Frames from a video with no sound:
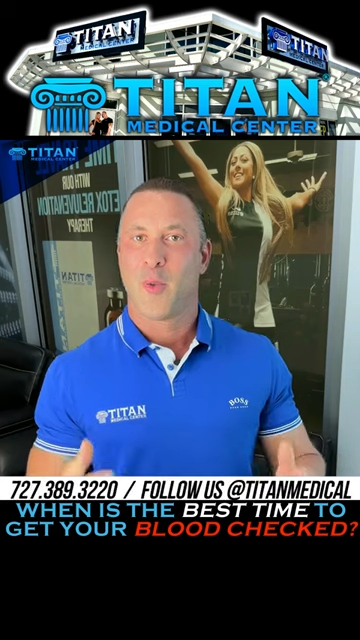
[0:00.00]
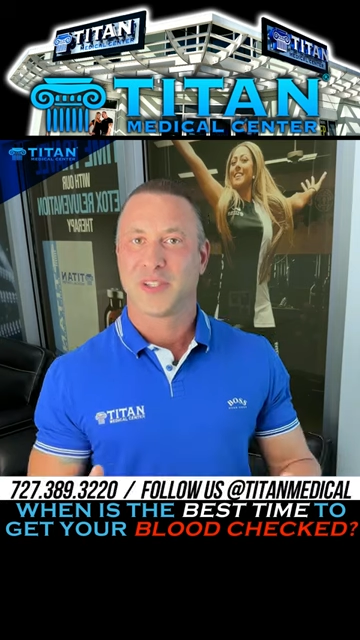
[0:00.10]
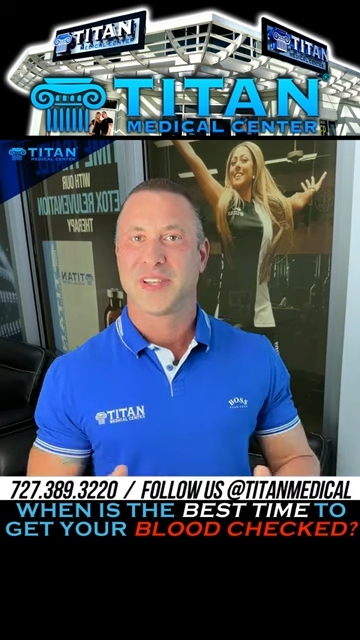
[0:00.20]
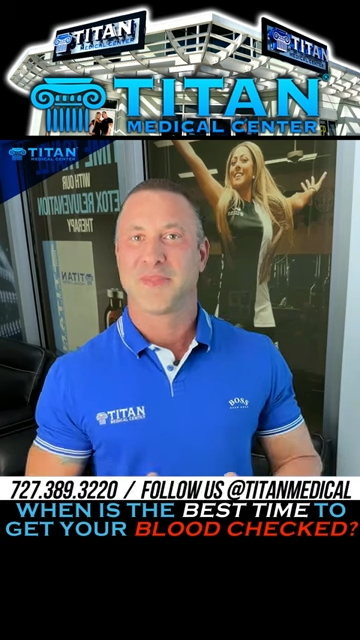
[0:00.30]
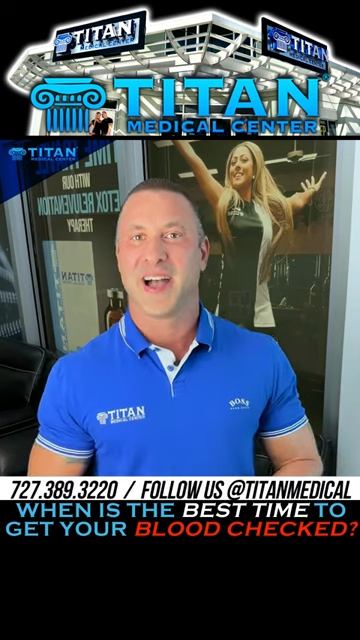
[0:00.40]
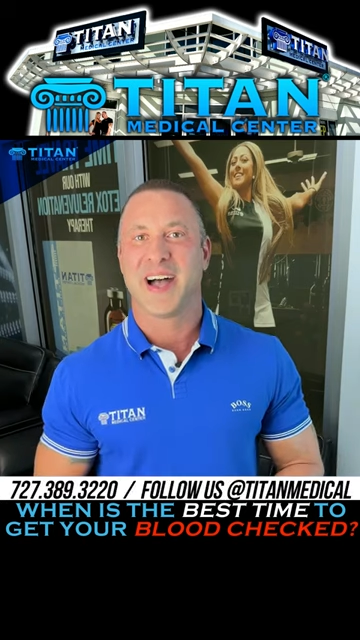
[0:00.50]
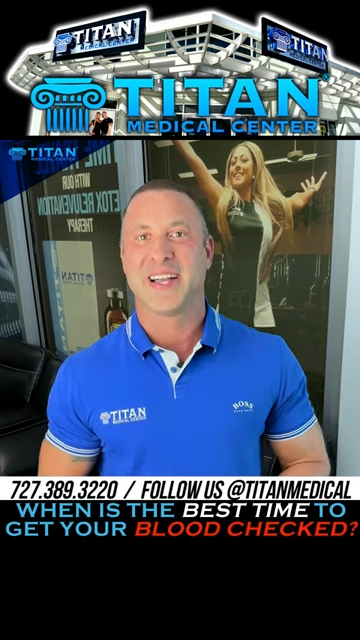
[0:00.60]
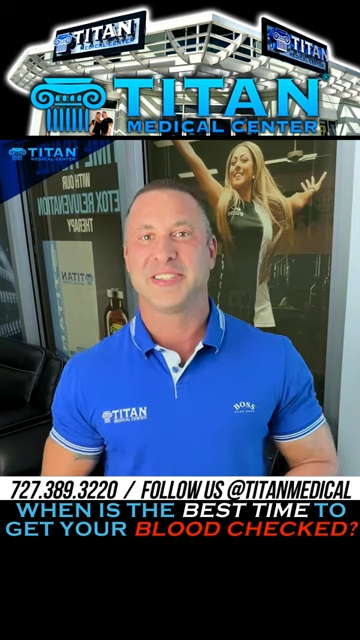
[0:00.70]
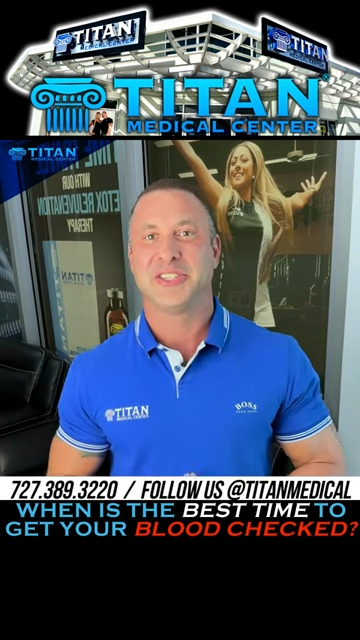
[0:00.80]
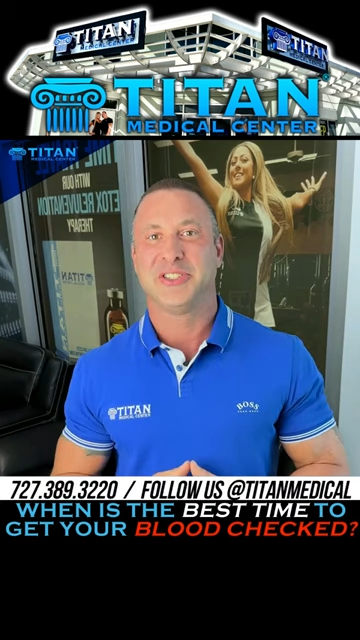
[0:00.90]
What's up
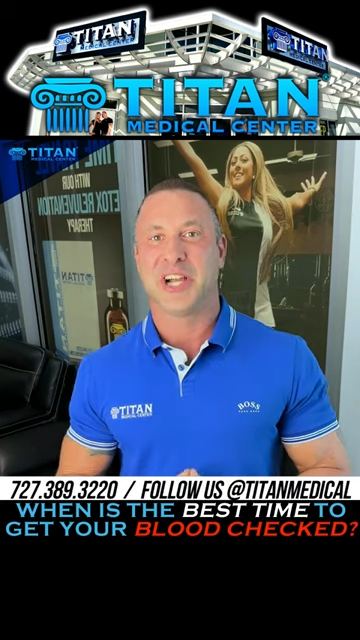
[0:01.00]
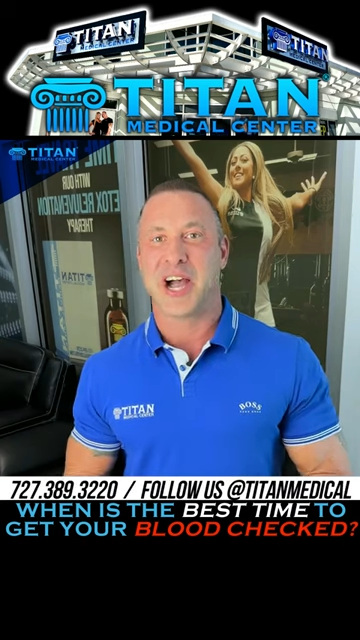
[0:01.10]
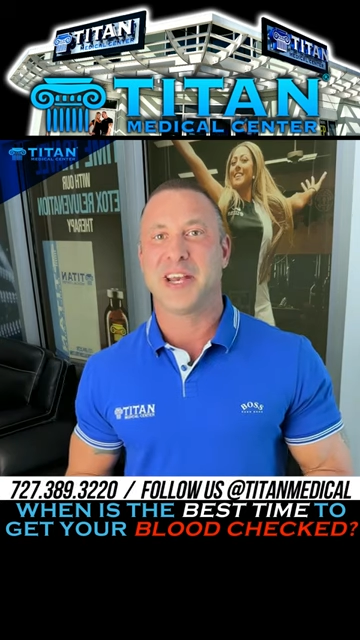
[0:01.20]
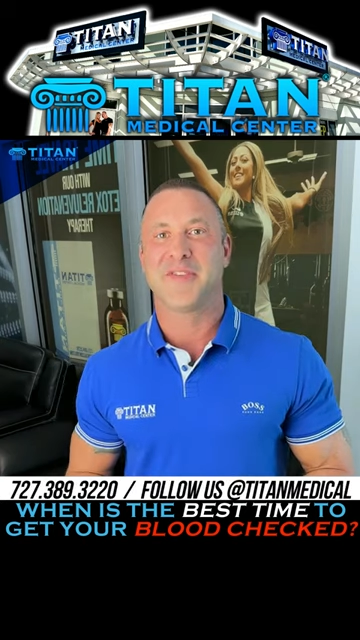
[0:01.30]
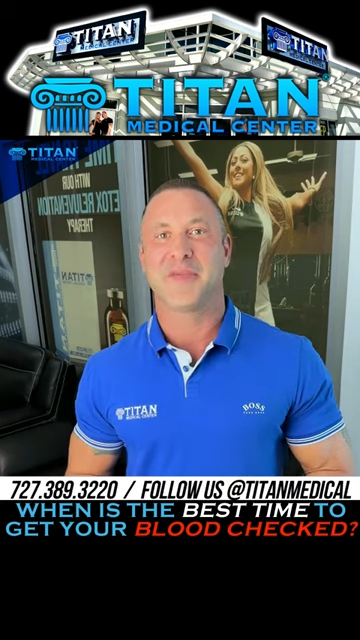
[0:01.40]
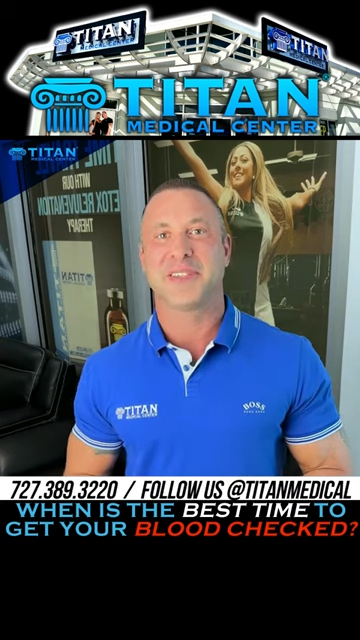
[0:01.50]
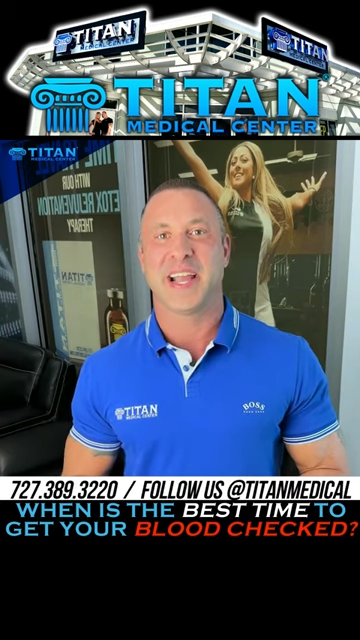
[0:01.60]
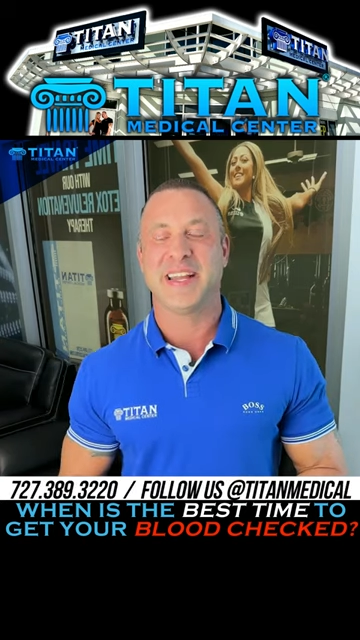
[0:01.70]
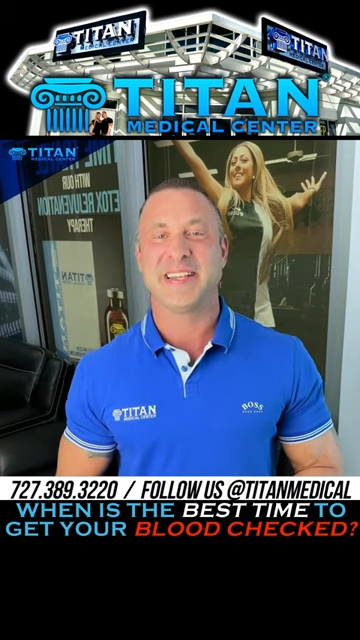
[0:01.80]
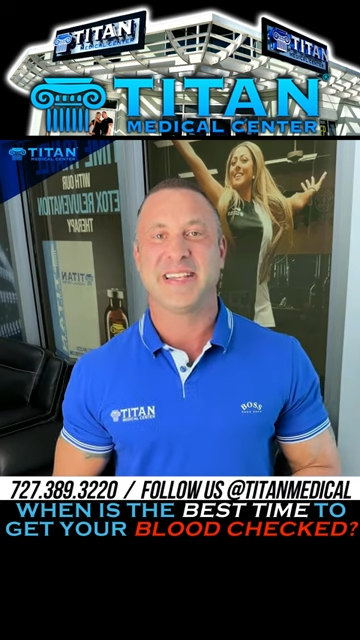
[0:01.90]
guys, John here from
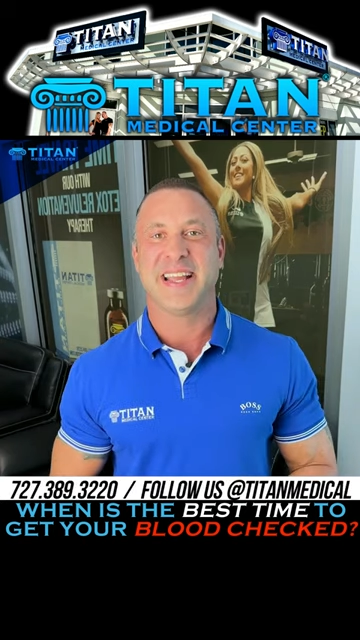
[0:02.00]
Titan,